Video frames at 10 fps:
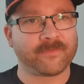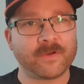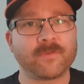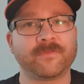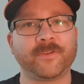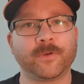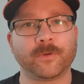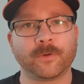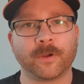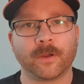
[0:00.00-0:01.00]
of
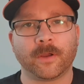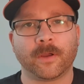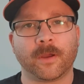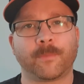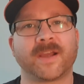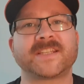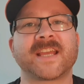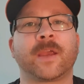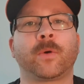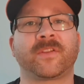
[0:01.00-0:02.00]
view by
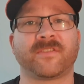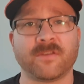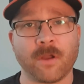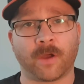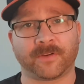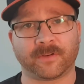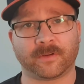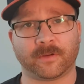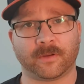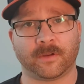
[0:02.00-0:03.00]
saying what it's not.
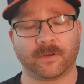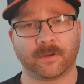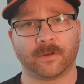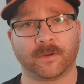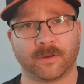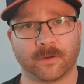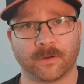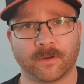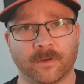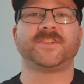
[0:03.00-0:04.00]

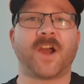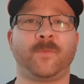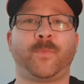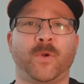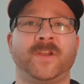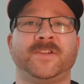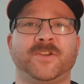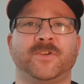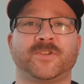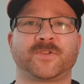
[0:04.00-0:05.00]
Don't put into your
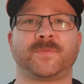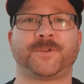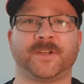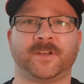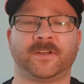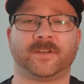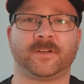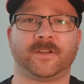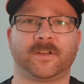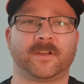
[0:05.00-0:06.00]
description,
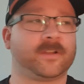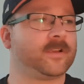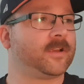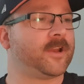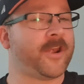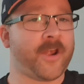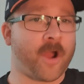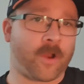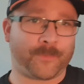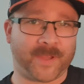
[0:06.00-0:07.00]

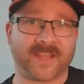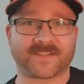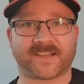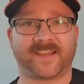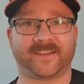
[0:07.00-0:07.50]
not PSA,